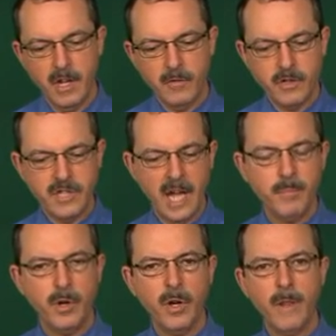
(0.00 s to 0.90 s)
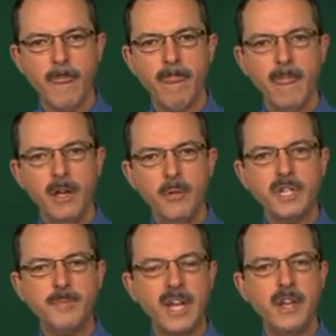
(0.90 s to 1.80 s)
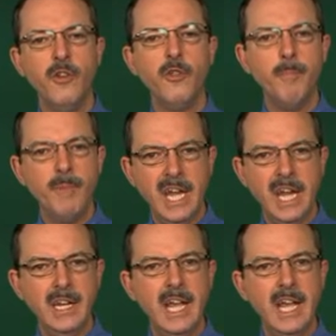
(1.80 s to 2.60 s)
For example, we expect you to know the mean